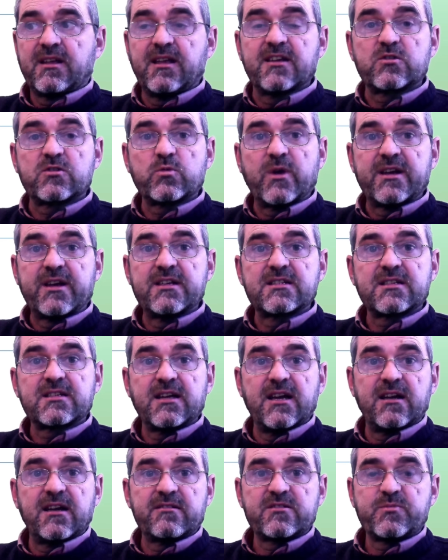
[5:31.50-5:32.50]
X1 is
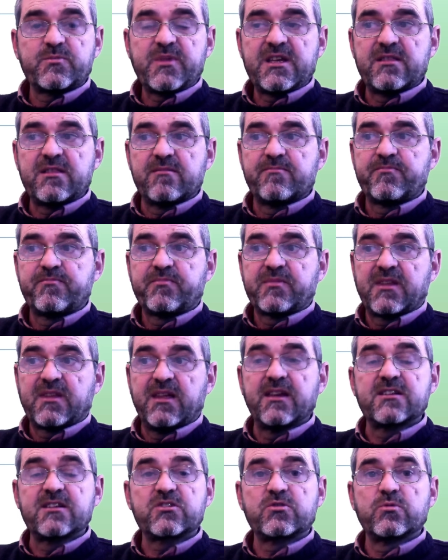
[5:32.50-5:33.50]
airspeed,
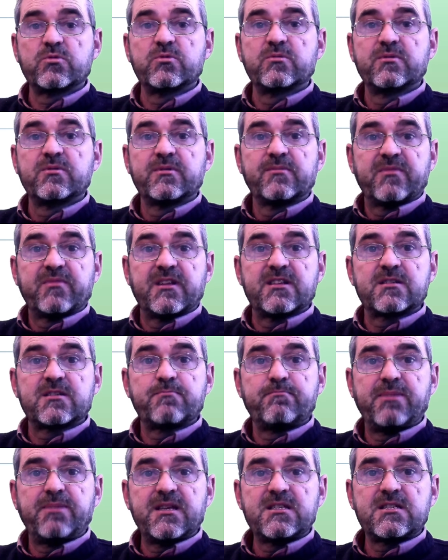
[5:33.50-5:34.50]
X2 is
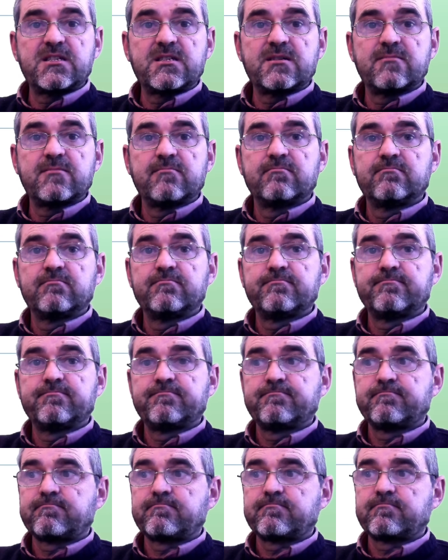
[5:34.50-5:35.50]
pitch,
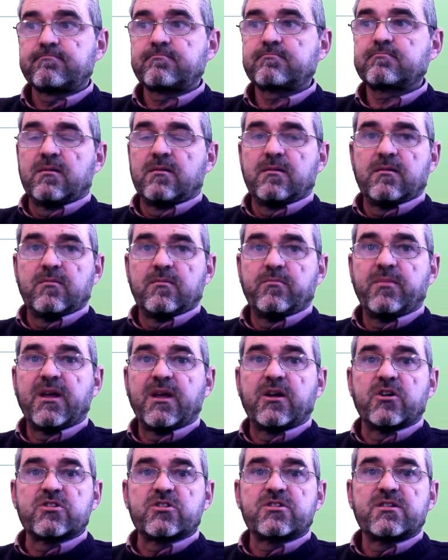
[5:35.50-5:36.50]

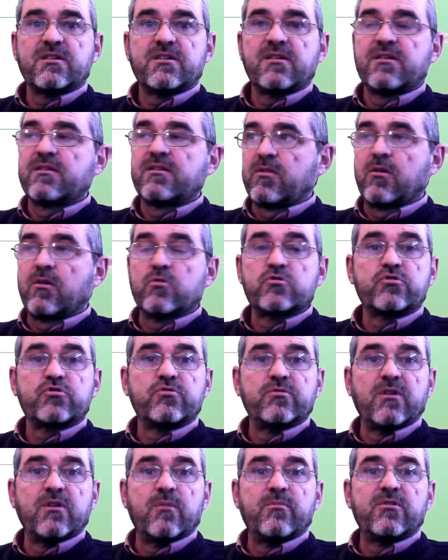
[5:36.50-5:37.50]
because those
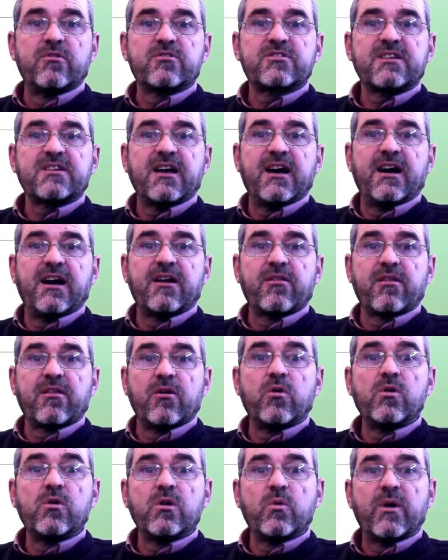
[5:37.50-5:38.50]
two numbers are the
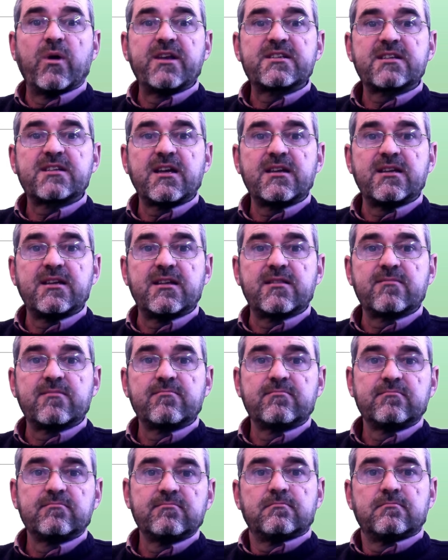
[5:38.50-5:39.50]
only ones I need
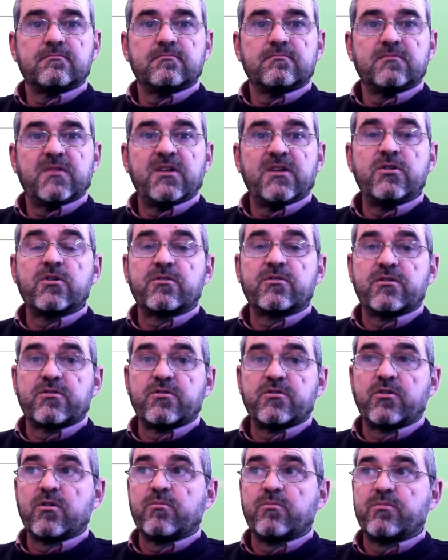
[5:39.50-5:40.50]
in order
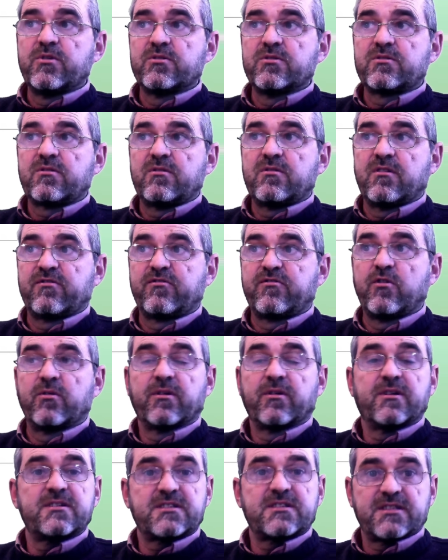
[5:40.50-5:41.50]
to compute the
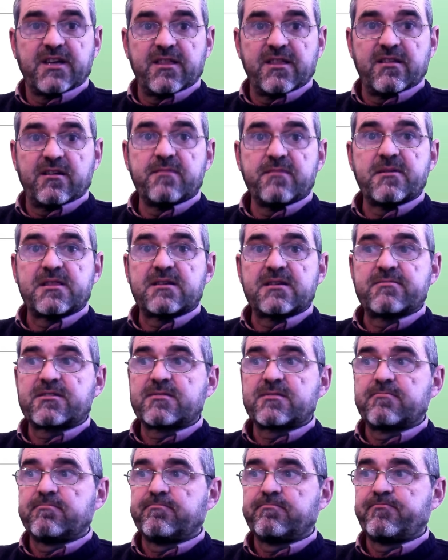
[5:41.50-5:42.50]
four state
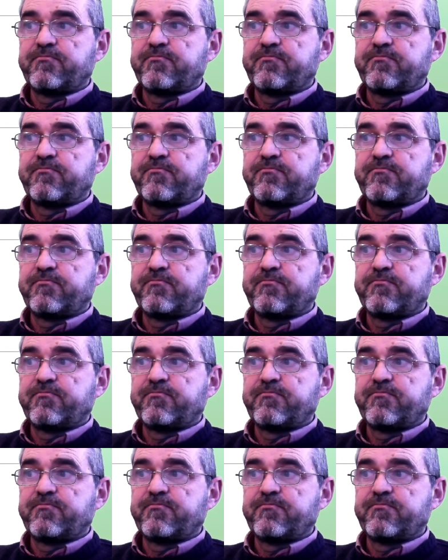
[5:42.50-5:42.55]
derivatives.